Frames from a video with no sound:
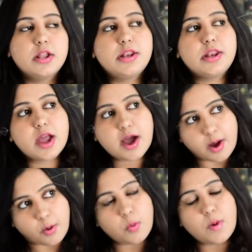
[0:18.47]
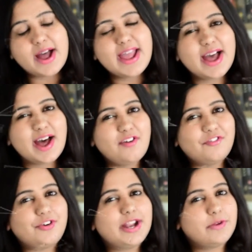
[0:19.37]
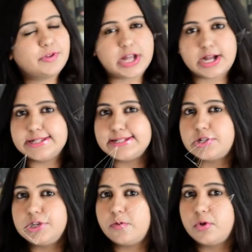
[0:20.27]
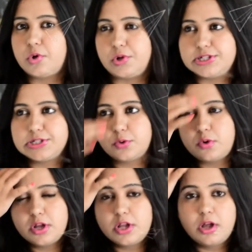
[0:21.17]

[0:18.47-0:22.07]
Now, I have read Vadhan's earlier work also.